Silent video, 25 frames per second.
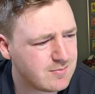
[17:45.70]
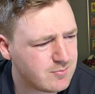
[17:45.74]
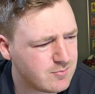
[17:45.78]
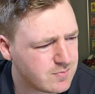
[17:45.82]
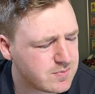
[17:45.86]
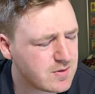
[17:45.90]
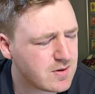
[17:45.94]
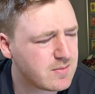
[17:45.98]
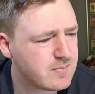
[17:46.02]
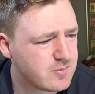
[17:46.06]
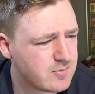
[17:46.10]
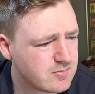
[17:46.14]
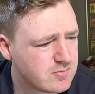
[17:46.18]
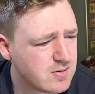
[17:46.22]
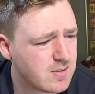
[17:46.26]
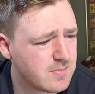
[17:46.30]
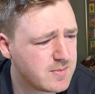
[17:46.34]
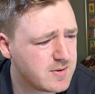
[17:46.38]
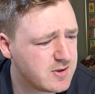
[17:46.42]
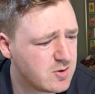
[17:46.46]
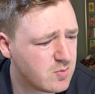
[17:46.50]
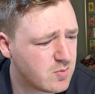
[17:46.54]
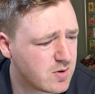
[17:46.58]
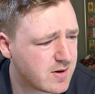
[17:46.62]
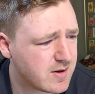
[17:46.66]

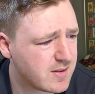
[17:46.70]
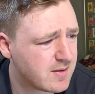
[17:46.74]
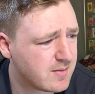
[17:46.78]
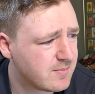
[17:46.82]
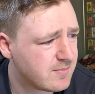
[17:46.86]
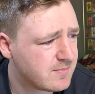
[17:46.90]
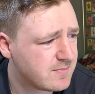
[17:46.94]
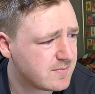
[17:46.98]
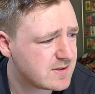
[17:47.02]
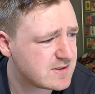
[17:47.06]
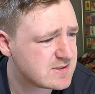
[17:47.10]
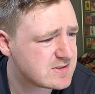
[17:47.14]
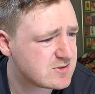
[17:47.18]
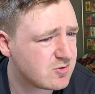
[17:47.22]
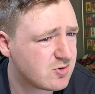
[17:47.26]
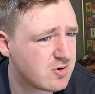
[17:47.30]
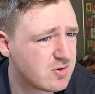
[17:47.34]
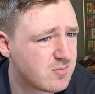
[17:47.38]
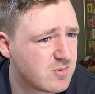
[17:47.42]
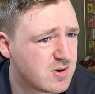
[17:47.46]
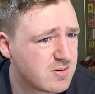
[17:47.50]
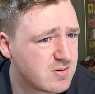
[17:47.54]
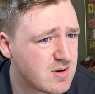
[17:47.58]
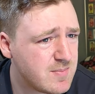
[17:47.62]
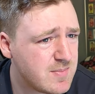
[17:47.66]
Probably do one of them. The
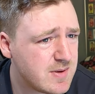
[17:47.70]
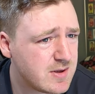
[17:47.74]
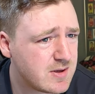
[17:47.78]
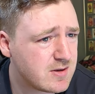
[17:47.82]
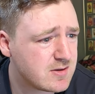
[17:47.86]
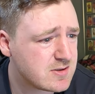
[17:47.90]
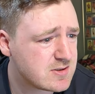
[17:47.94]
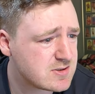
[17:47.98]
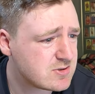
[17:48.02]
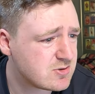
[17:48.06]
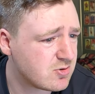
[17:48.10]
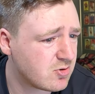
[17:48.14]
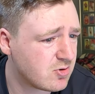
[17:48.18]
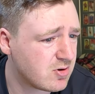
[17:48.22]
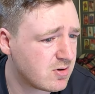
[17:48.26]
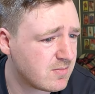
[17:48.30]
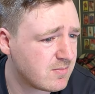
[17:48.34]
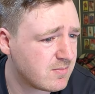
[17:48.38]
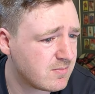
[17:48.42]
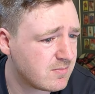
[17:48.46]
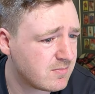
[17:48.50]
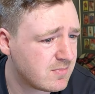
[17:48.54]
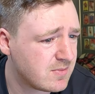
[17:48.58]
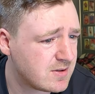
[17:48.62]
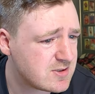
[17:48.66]
Storm one might be good.
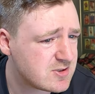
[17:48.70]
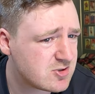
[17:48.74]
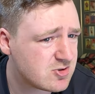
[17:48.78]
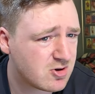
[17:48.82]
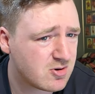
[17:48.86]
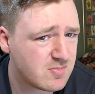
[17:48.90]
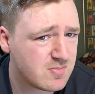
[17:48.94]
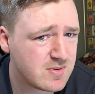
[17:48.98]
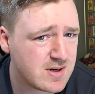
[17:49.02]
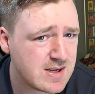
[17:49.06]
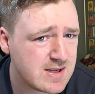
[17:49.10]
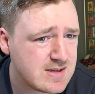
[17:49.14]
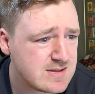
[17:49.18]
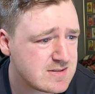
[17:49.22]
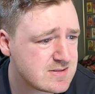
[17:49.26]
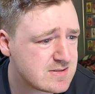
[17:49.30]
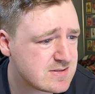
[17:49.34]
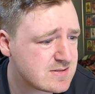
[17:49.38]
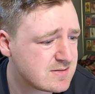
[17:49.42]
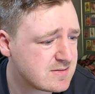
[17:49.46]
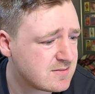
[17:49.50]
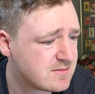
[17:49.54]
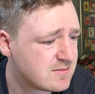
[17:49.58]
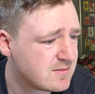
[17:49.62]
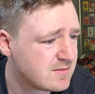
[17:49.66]
Storm
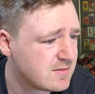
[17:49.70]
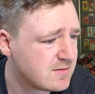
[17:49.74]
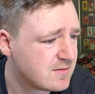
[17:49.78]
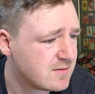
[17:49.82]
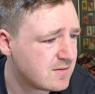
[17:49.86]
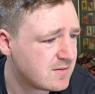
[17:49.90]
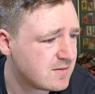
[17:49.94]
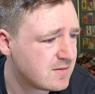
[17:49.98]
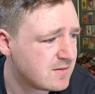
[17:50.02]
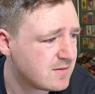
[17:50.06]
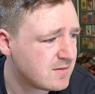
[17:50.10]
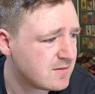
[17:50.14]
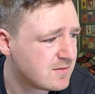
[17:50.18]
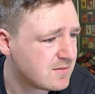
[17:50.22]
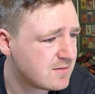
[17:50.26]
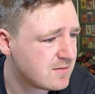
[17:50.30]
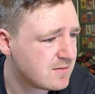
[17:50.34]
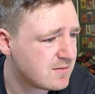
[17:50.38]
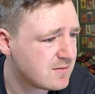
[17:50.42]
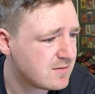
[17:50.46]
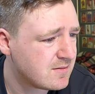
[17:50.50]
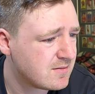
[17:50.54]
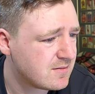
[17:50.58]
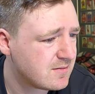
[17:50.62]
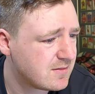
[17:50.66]
Knights.
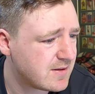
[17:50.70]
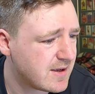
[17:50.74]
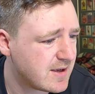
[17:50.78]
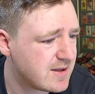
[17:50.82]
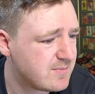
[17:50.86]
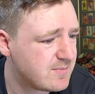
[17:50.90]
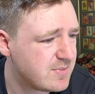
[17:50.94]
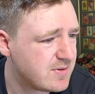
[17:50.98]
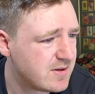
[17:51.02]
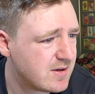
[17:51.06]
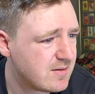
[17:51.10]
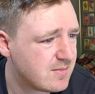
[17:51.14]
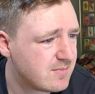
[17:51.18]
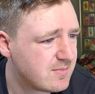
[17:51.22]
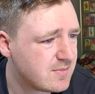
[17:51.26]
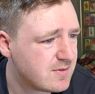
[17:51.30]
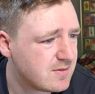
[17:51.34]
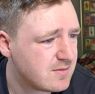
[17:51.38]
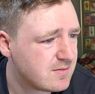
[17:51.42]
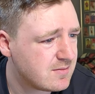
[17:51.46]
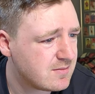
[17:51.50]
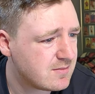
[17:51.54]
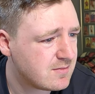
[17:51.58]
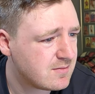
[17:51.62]
9 p.m.